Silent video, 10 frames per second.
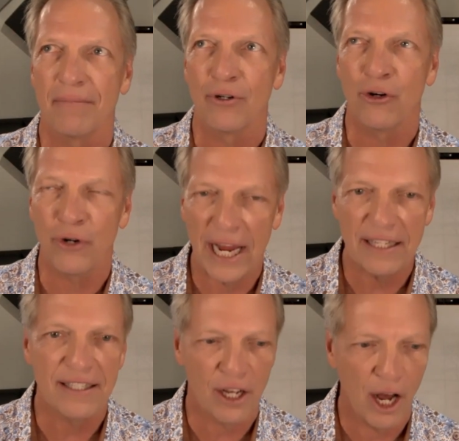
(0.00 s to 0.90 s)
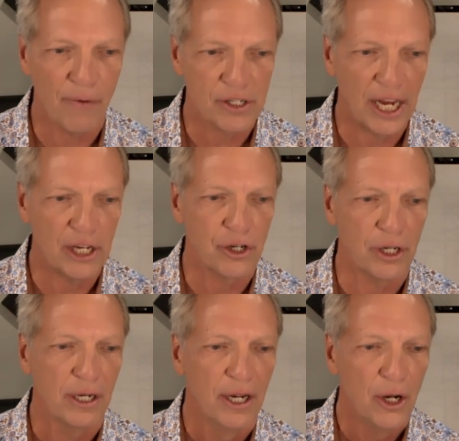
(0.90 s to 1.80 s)
creates the
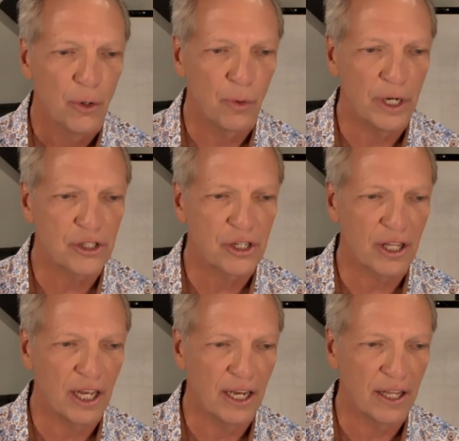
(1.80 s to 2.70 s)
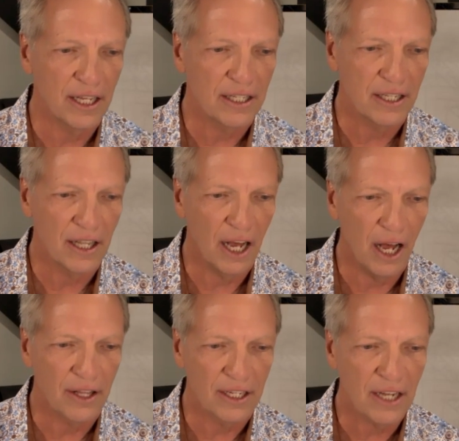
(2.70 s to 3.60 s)
conversation. Which the the the,
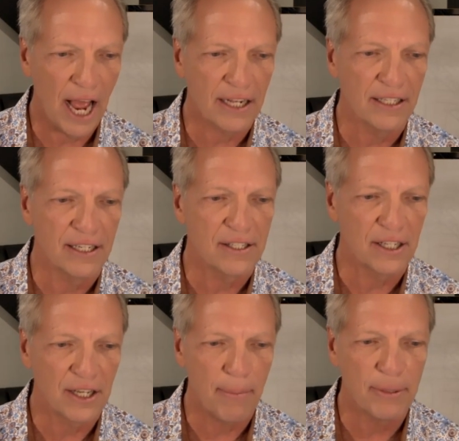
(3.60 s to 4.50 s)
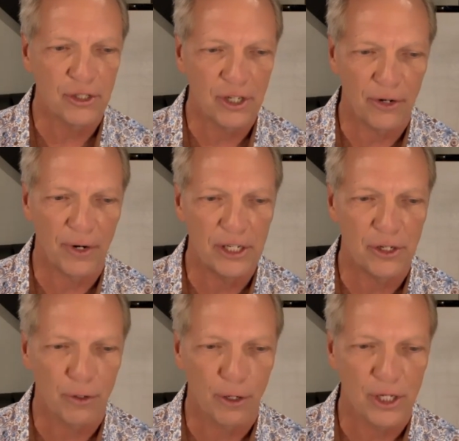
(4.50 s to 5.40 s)
the title is "The Dumbest
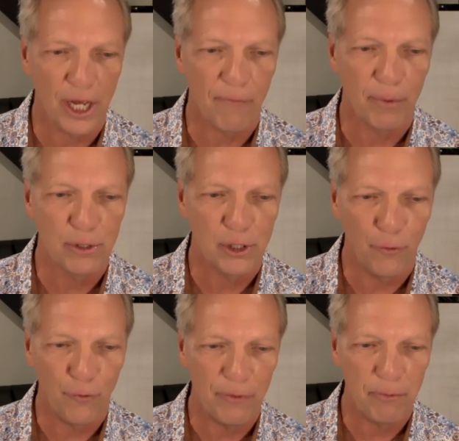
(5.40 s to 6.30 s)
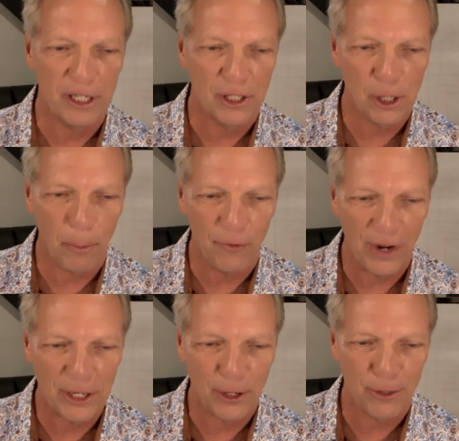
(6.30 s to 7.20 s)
Generation Grows Up: From Stupa,
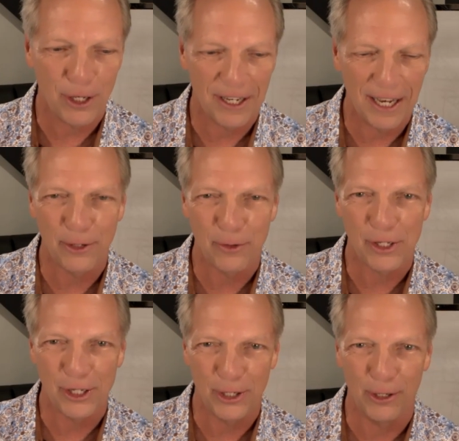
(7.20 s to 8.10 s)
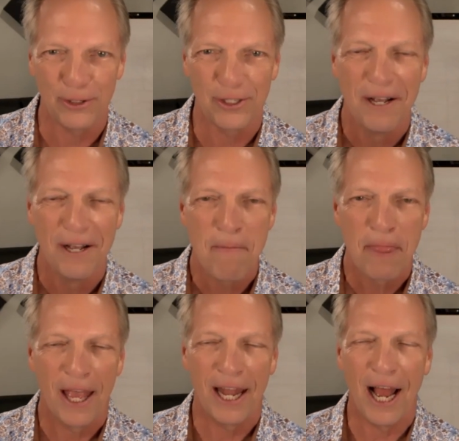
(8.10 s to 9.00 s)
Stupefied Youth to Dangerous Adults."
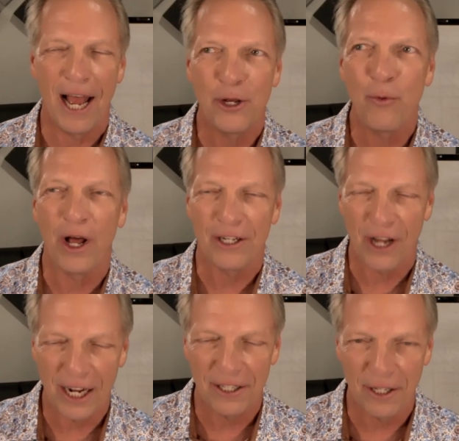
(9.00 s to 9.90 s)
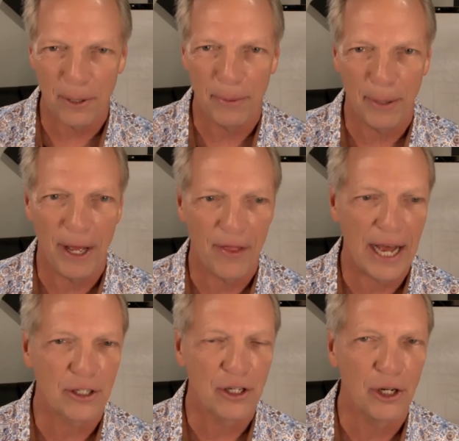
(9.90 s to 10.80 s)
And I do want to talk a little bit about
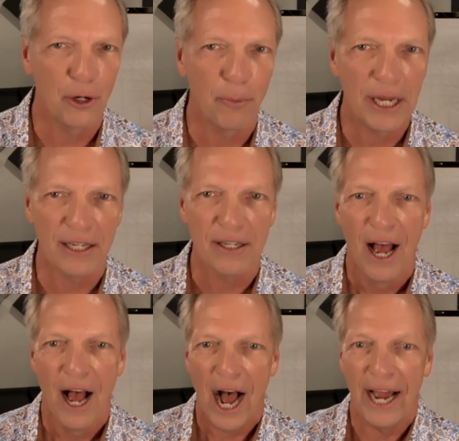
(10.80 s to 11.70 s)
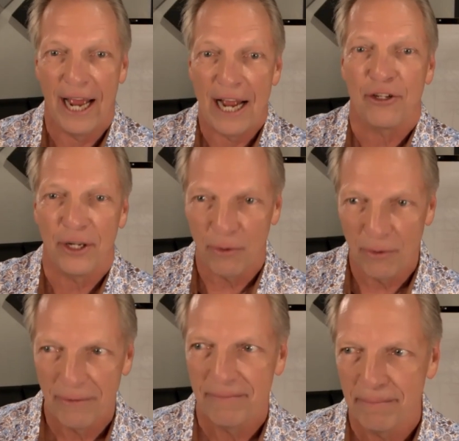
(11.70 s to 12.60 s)
that too, because I actually,
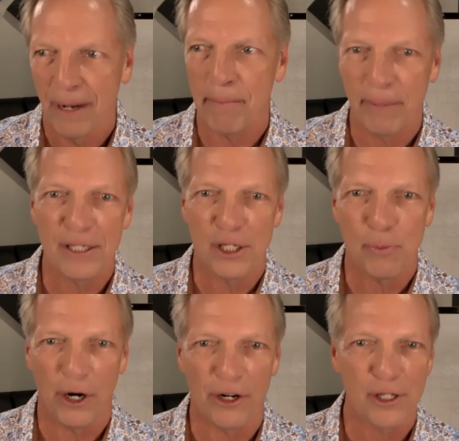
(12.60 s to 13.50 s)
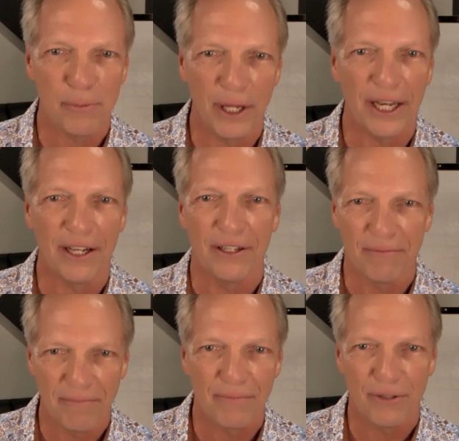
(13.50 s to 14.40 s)
my business partner is millennial
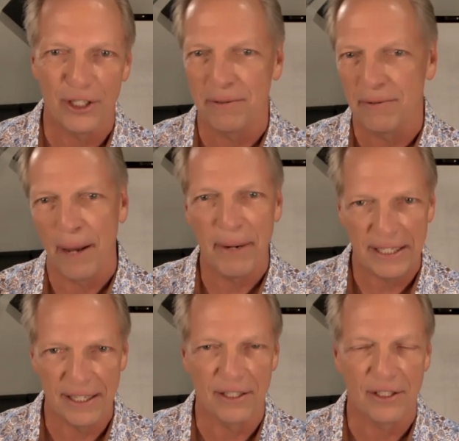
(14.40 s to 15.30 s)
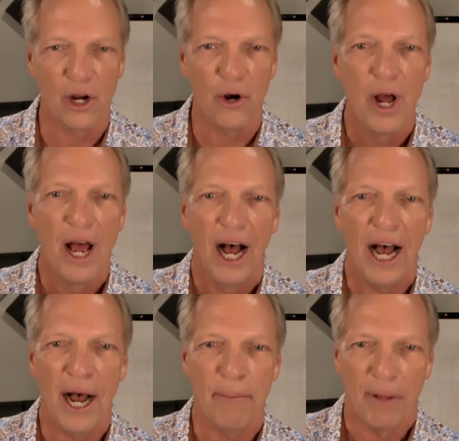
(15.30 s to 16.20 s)
and she's amazing. So
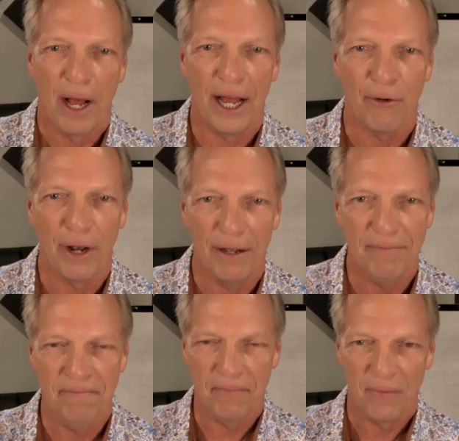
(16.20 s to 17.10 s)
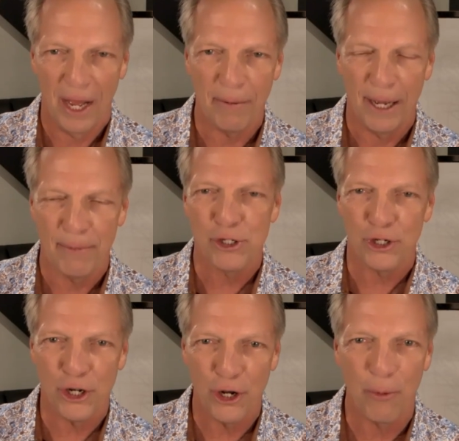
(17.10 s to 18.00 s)
um, I don't, I'm sure
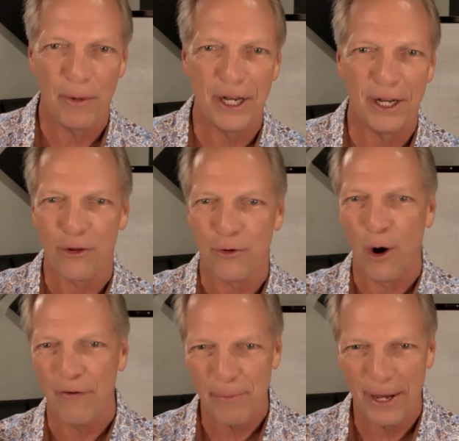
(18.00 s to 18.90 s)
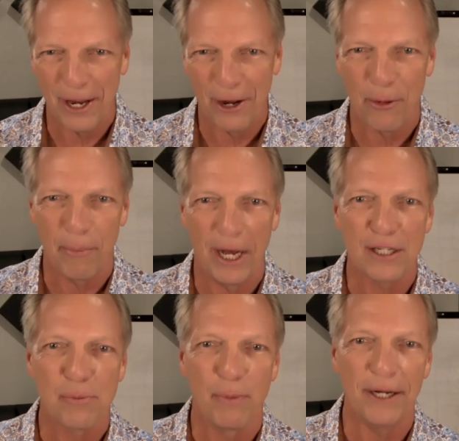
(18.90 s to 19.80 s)
you don't mean to throw everybody under the
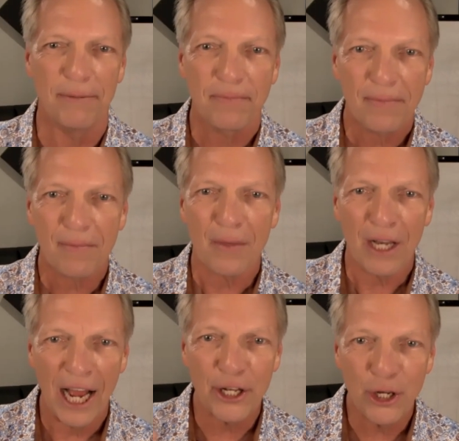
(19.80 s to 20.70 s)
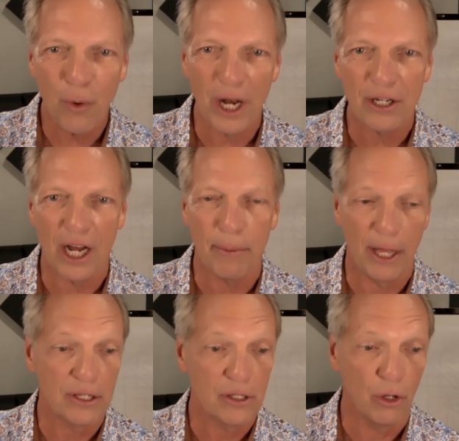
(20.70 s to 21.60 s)
bus, but I do want to talk
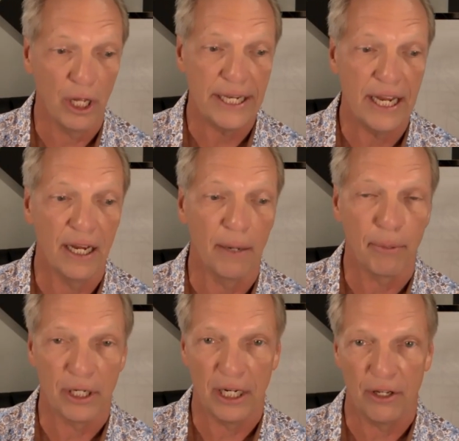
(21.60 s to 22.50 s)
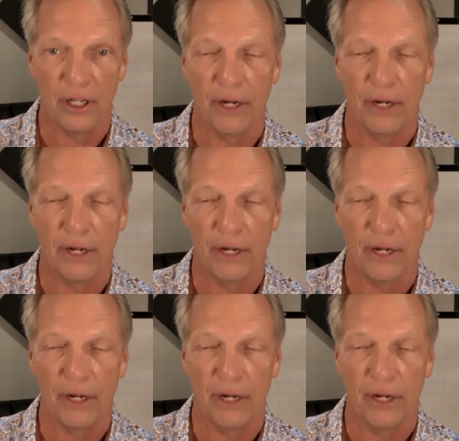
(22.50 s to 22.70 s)
about this whole idea, particularly